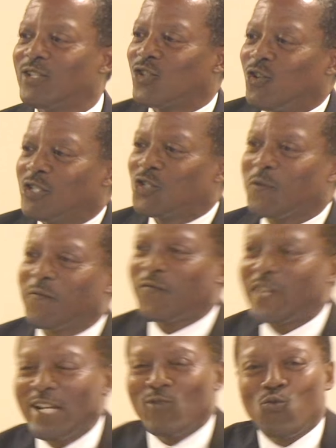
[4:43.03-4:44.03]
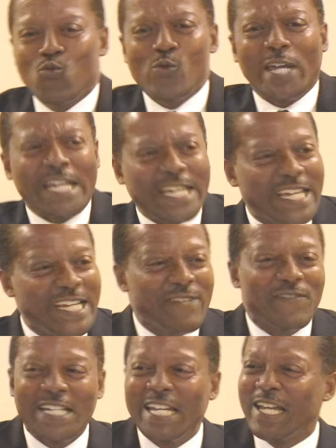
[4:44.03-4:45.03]
Don't you feel weak
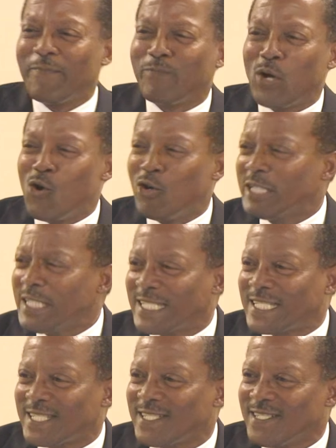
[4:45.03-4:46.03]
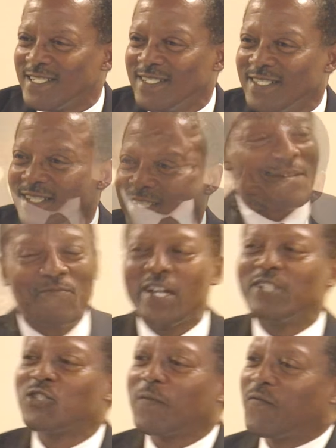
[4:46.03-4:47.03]
even in your bones?
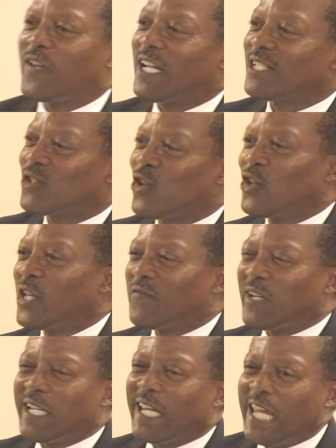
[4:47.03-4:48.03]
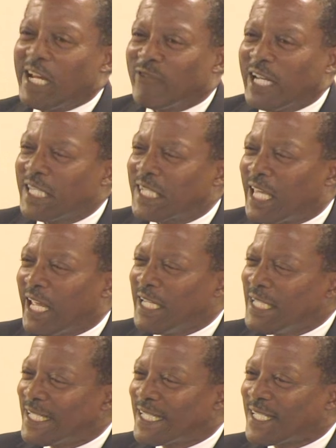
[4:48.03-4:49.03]
Sometimes you feel as though you're even hearing
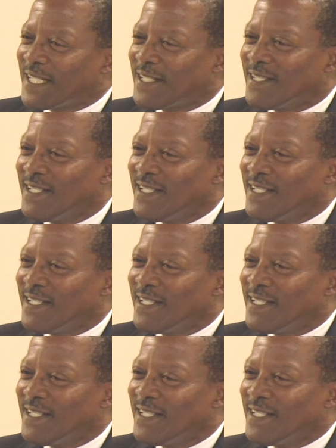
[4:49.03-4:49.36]
things.